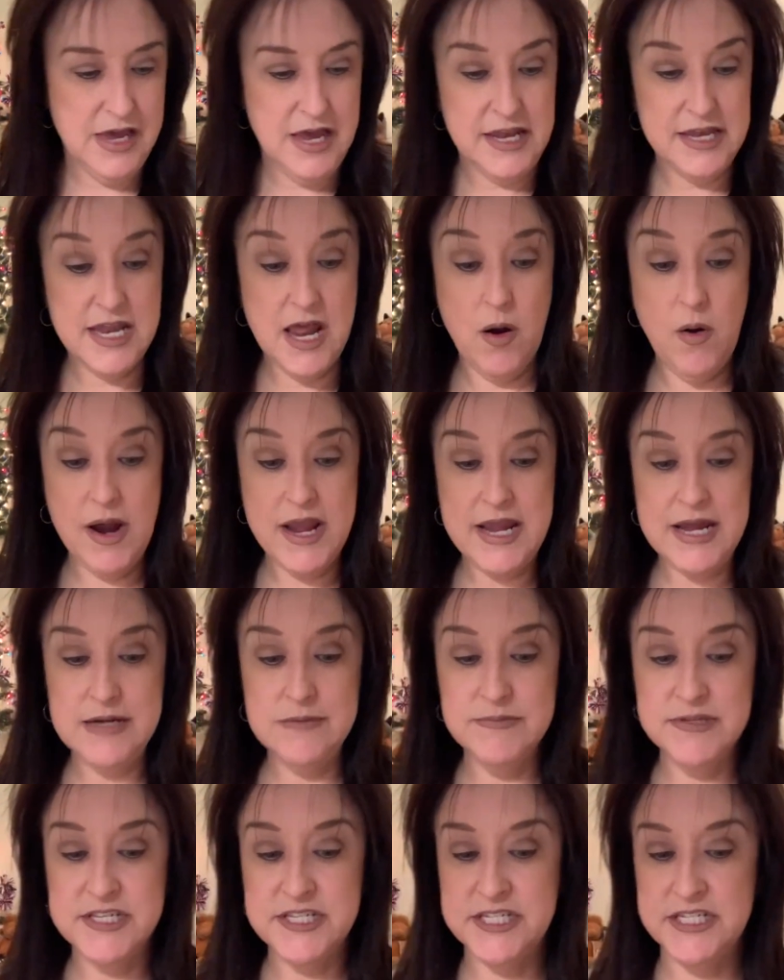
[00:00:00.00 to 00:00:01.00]
Now, I
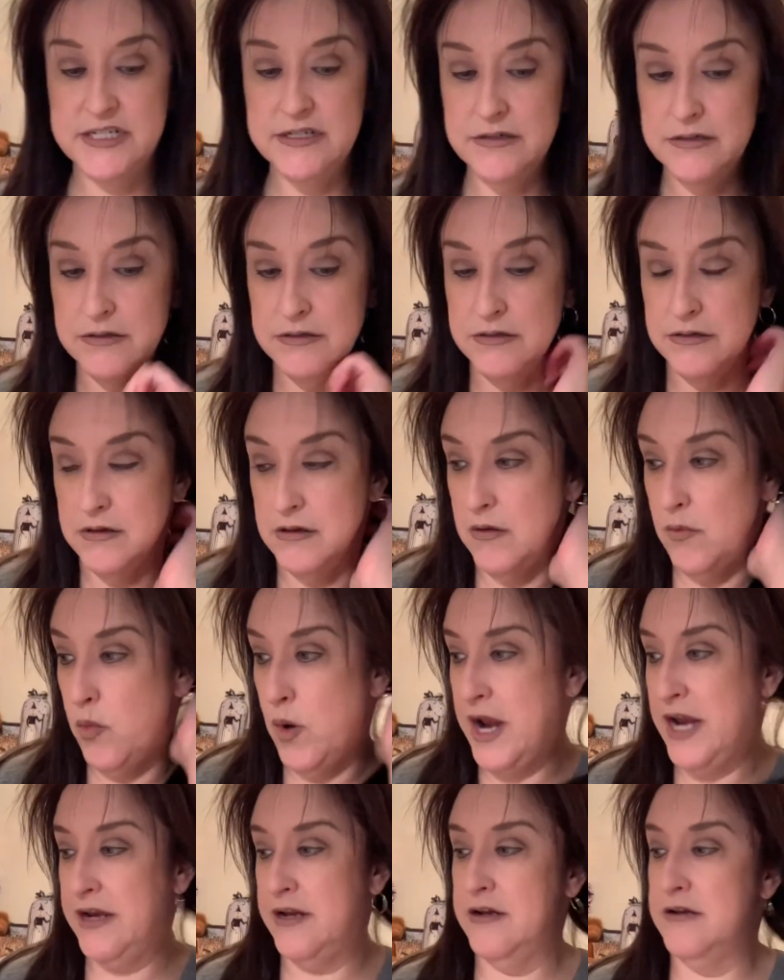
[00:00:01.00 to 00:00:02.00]
am still
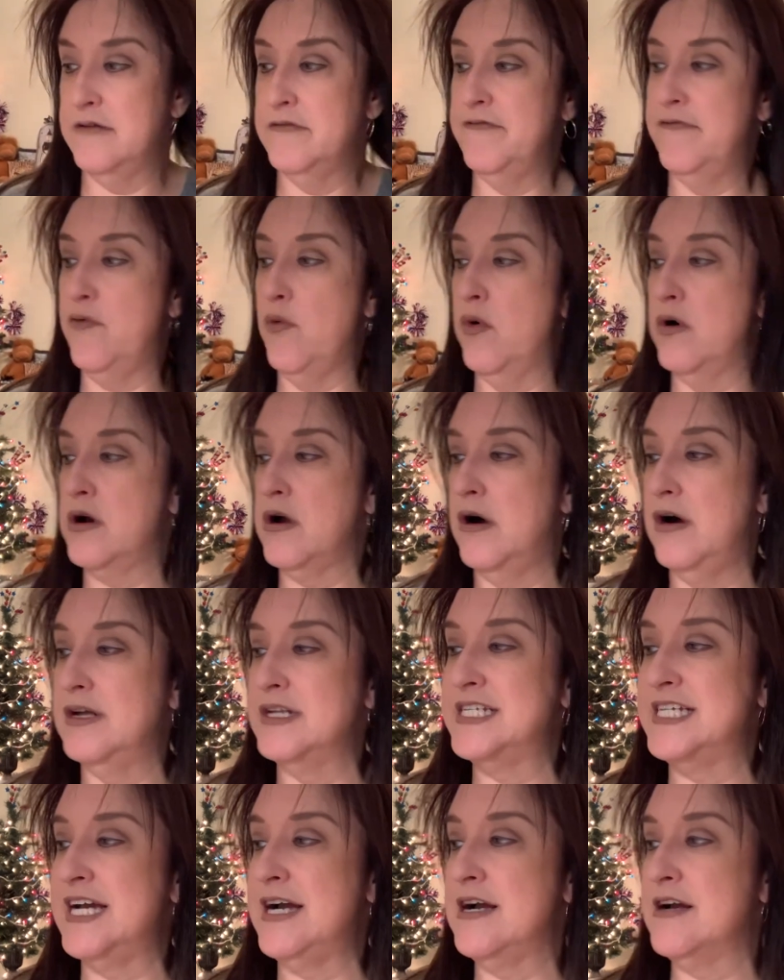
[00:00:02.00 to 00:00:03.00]
waiting for
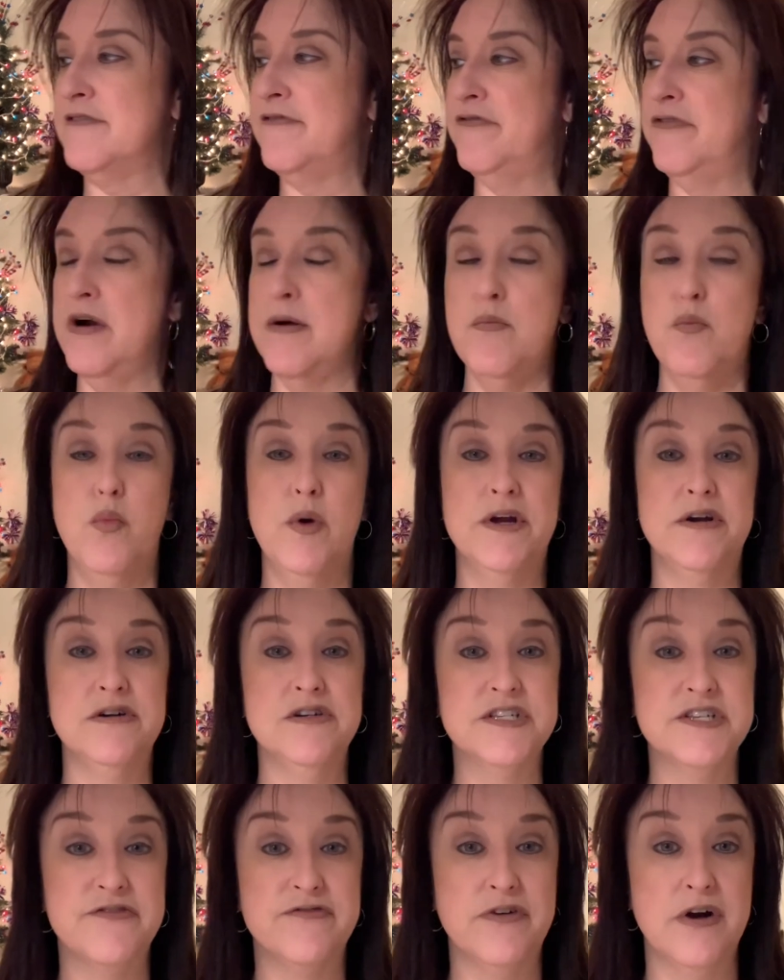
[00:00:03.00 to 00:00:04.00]
contact from
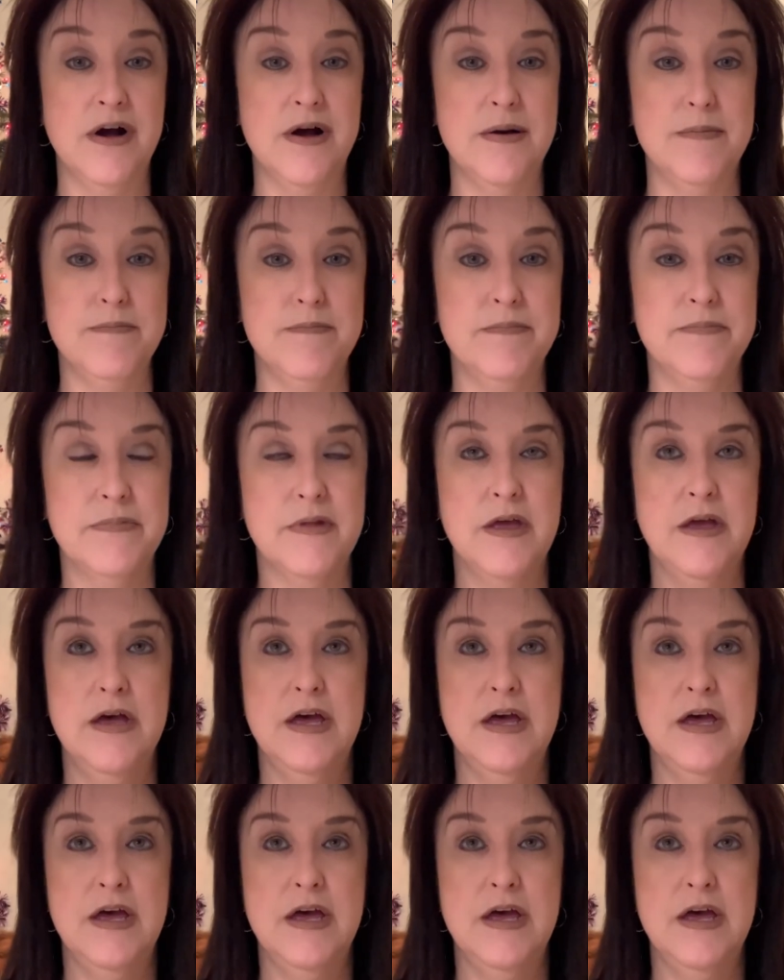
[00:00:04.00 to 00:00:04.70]
winners from